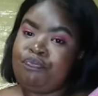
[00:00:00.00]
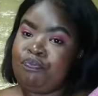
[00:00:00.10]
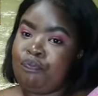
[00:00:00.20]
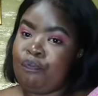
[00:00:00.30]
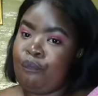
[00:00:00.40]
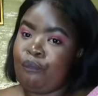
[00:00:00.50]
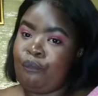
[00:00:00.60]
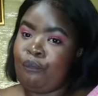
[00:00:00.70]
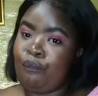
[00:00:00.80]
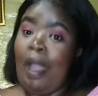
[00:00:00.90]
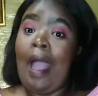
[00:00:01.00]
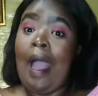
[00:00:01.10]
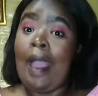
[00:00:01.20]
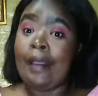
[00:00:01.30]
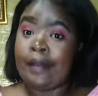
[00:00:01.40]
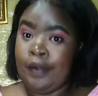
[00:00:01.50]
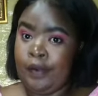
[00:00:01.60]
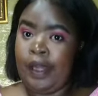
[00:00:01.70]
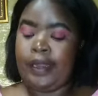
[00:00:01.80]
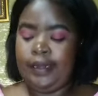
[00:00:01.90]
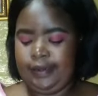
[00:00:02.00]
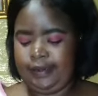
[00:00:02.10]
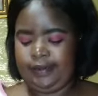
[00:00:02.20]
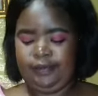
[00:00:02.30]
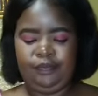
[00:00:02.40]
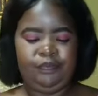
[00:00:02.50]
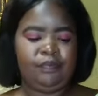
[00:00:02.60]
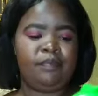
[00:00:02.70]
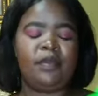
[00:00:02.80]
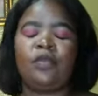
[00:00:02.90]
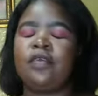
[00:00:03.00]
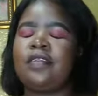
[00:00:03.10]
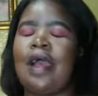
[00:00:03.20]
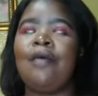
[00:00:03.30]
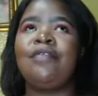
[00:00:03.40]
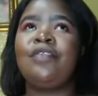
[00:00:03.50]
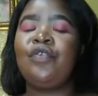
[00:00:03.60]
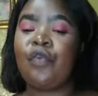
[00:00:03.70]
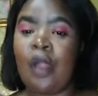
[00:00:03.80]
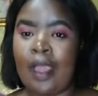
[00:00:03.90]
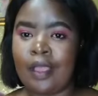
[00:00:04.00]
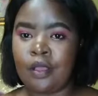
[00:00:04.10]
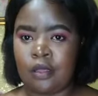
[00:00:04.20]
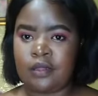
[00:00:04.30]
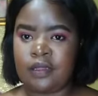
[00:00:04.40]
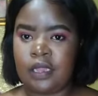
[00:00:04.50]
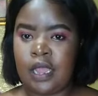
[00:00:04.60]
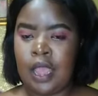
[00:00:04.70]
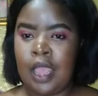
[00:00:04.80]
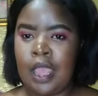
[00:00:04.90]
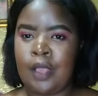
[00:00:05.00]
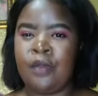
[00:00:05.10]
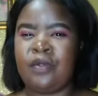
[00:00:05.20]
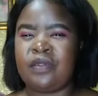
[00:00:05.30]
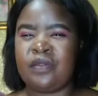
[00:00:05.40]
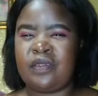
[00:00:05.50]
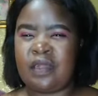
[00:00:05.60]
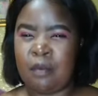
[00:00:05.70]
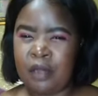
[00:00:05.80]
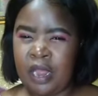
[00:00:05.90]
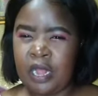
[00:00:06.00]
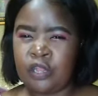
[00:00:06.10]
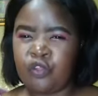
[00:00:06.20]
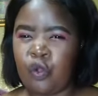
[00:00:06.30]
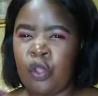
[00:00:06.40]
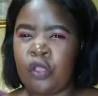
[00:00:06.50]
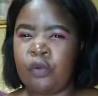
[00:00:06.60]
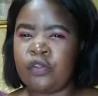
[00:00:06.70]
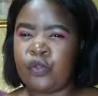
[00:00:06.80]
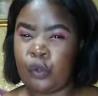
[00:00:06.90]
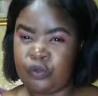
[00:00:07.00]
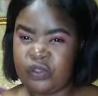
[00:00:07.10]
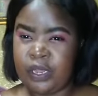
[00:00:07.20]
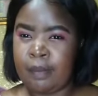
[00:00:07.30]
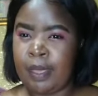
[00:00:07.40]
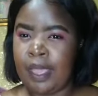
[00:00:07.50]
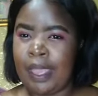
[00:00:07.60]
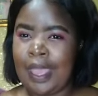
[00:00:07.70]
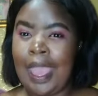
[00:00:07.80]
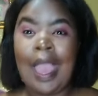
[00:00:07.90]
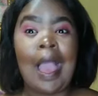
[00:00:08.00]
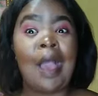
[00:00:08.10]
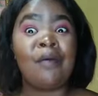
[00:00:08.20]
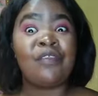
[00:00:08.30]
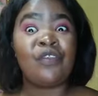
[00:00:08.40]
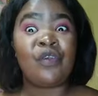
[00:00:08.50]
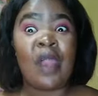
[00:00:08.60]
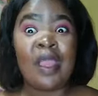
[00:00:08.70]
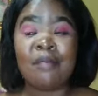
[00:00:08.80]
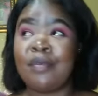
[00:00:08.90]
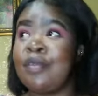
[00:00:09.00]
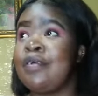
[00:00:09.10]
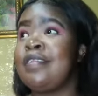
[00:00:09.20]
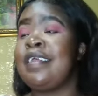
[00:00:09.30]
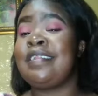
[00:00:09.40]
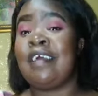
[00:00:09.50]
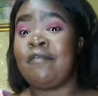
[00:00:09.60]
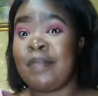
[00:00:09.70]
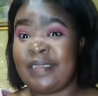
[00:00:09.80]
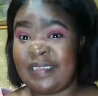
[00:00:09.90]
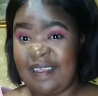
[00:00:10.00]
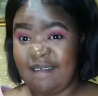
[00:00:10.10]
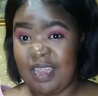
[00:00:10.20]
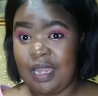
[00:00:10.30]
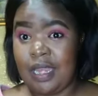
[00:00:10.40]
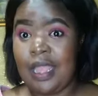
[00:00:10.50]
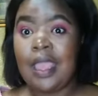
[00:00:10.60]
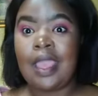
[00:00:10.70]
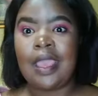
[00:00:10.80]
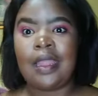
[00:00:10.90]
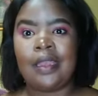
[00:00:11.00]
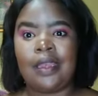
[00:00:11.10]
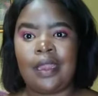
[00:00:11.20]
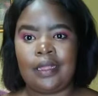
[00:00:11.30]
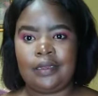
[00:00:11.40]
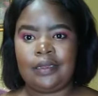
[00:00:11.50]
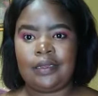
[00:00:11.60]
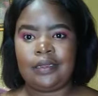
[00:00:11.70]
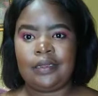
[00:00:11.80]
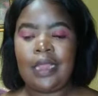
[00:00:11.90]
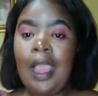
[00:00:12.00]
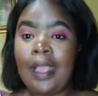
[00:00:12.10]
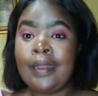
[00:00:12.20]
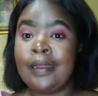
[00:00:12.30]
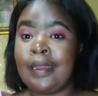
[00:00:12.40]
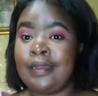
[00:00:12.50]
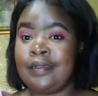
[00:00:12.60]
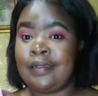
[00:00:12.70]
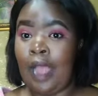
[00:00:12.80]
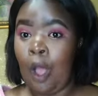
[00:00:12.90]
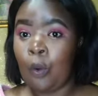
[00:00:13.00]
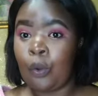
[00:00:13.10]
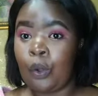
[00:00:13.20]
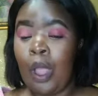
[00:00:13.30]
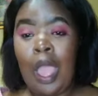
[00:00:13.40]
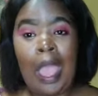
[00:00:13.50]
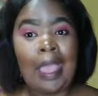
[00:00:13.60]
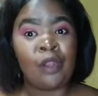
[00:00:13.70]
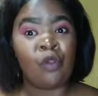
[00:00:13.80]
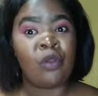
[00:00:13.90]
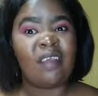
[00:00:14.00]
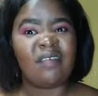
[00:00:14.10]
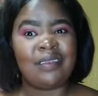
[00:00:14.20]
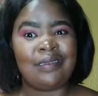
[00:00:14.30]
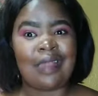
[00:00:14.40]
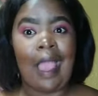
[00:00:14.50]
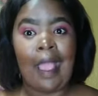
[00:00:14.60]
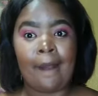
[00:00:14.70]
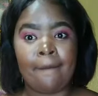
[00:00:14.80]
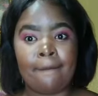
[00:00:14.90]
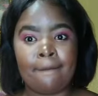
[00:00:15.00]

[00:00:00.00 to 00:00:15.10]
I cried because I wasn't crying because he was with someone else or he was ghosting me. I was crying because it's 7:30 at night in another town. I don't have a dime.